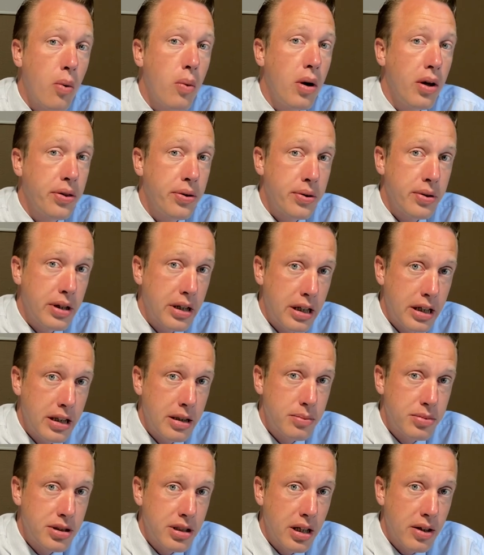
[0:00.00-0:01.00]
what they're getting
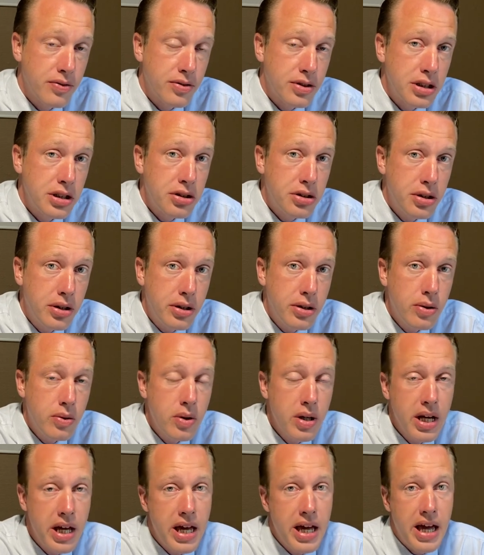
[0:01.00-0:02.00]
themselves
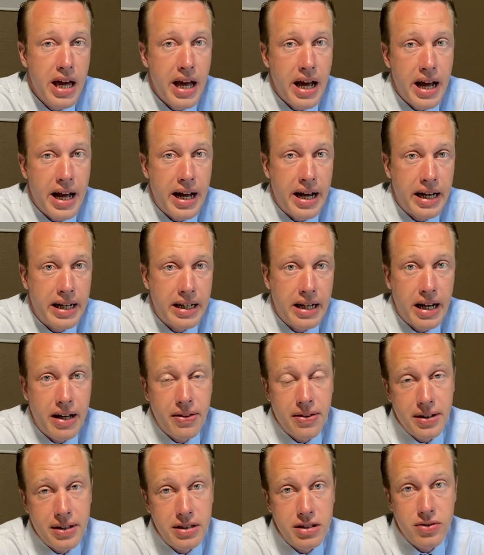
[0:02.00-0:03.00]
into, and I
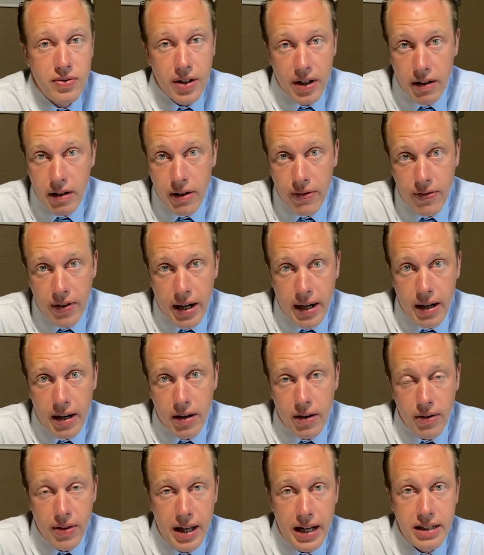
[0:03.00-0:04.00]
think it's very
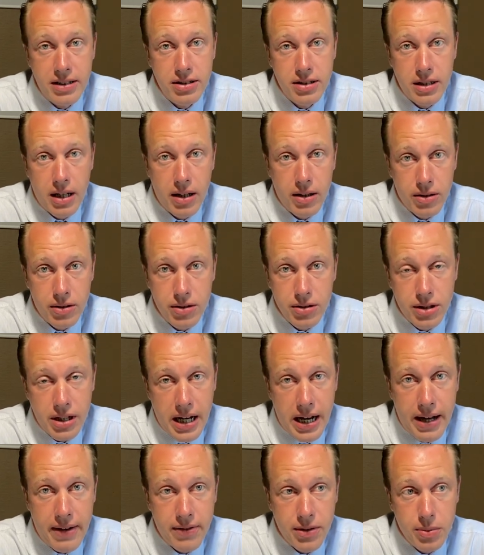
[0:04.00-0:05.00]
fair that sellers
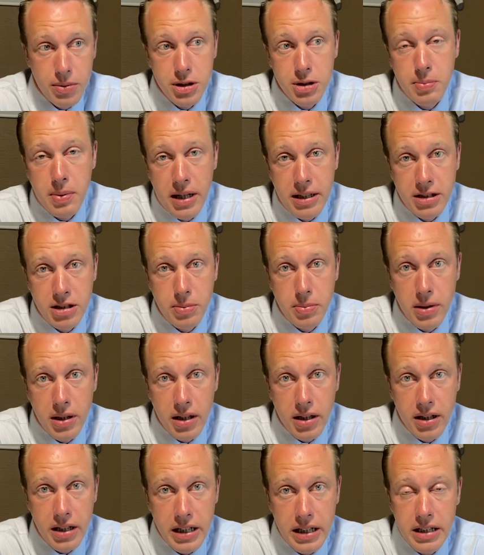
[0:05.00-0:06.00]
have the
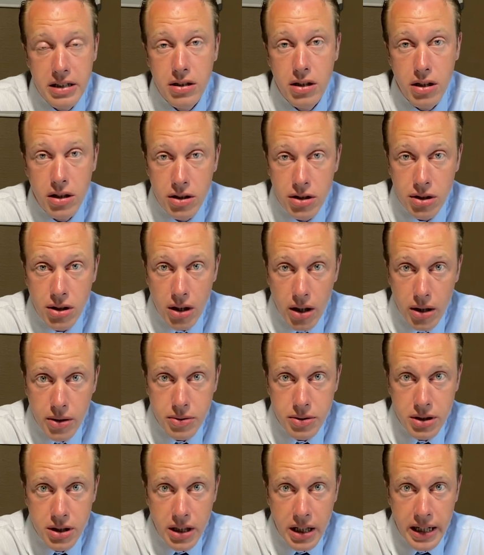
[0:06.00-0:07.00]
responsibility to
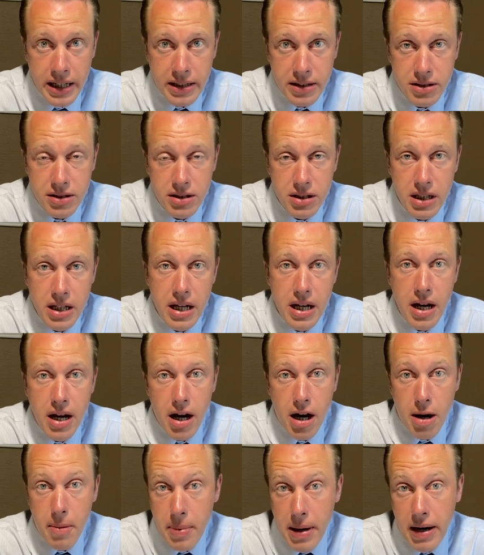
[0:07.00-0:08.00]
disclose things
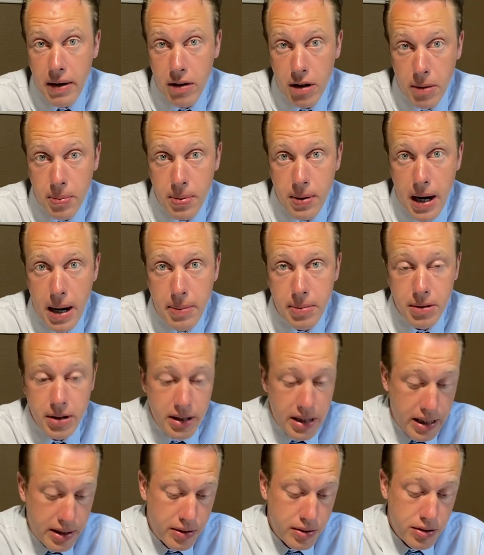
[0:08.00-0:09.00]
about a property
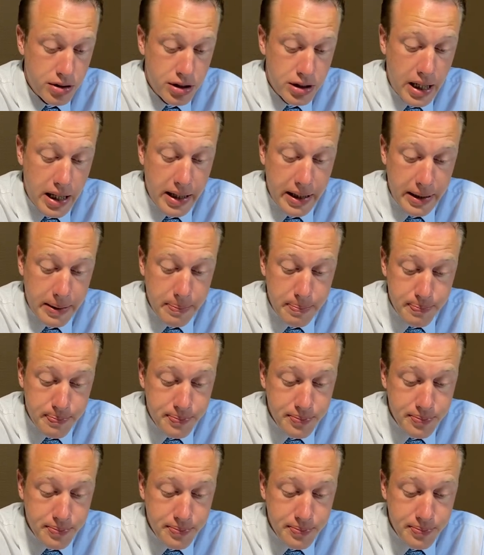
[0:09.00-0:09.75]
that they're selling.